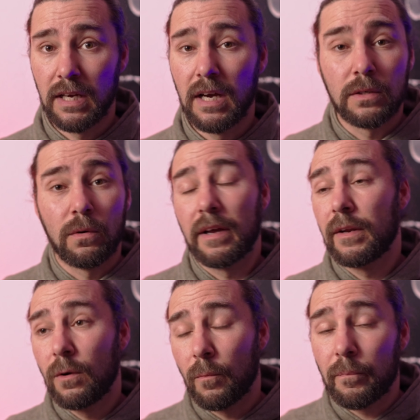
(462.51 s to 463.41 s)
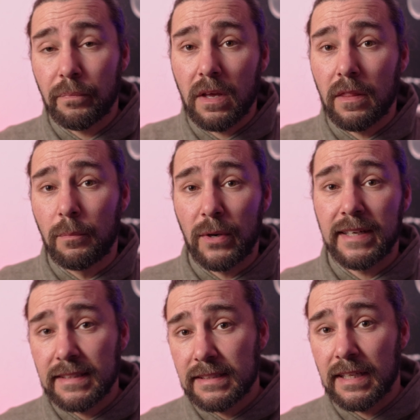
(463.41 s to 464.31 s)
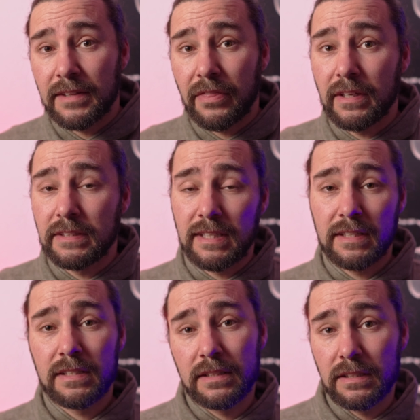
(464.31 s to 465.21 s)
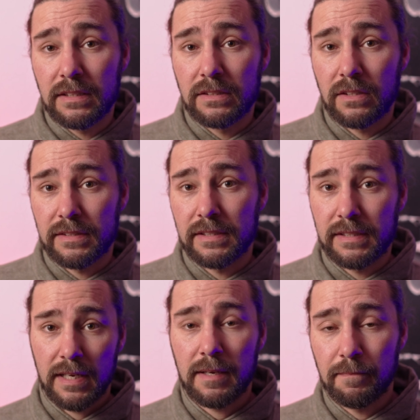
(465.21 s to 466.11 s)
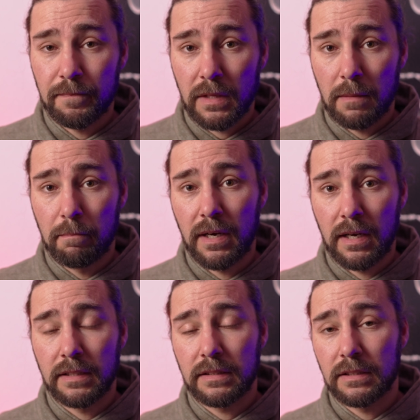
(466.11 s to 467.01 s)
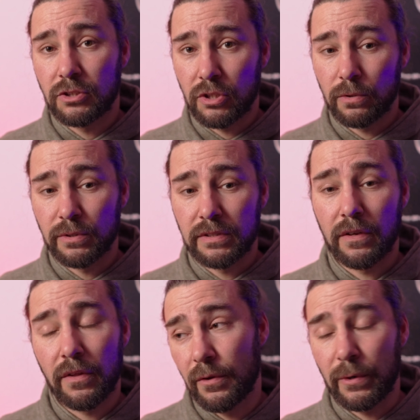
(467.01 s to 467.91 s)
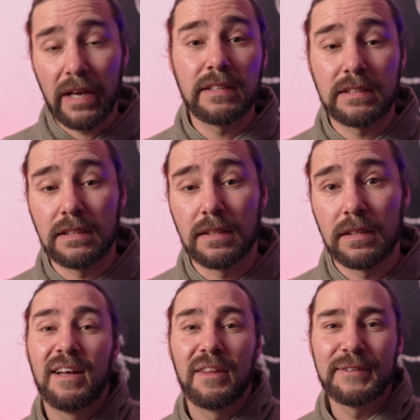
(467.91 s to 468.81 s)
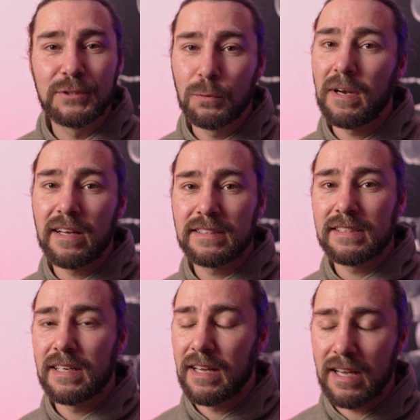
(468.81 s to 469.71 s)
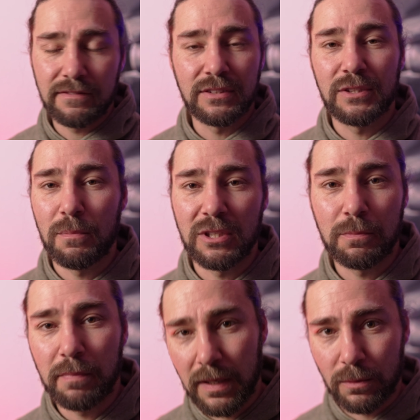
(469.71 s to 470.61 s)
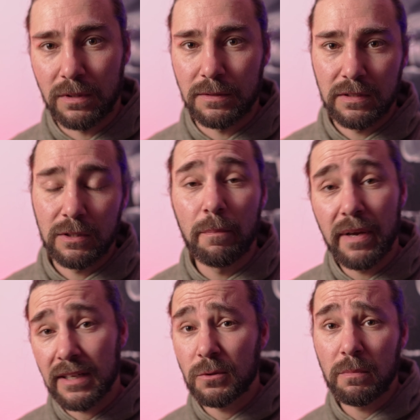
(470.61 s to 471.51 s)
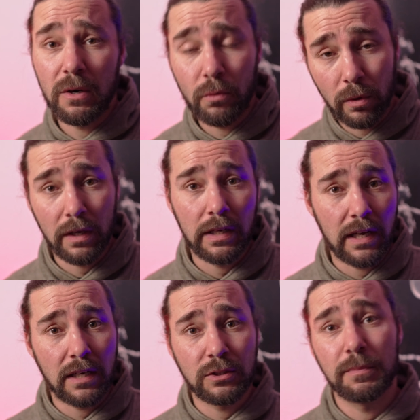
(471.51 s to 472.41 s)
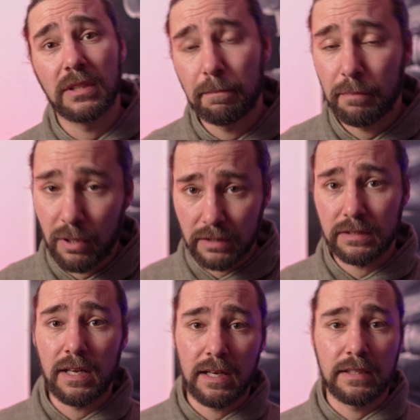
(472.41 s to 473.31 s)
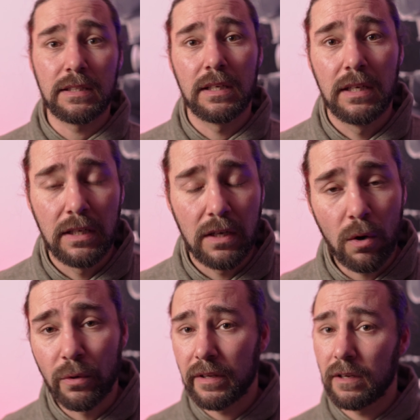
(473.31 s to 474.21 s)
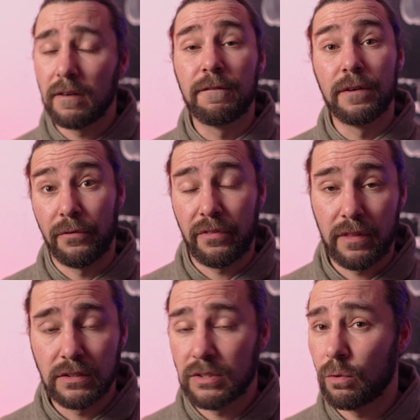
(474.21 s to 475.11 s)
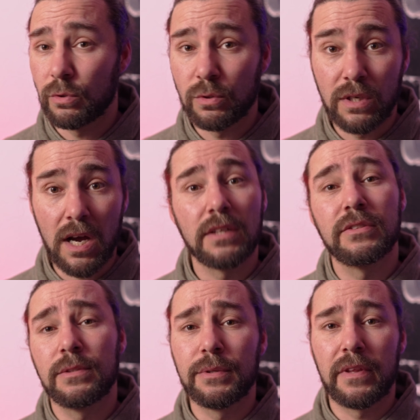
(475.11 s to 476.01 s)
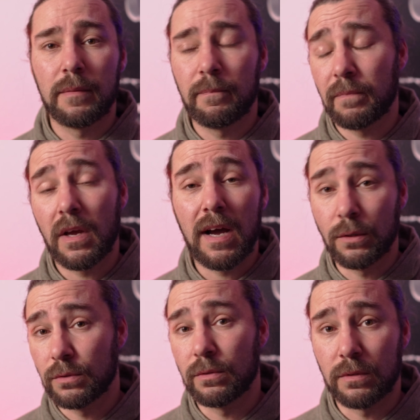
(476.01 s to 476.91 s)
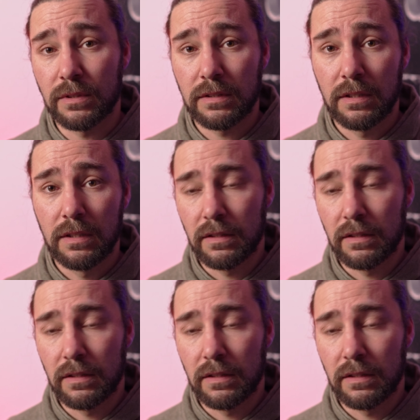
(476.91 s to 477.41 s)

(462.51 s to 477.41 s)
So I know the brightness and the intensity is not the same, but it shows the reality. The tube lights haven't so much power. Compared to my Rollei RGB pocket light, only a fifth, so you can't use them outdoors.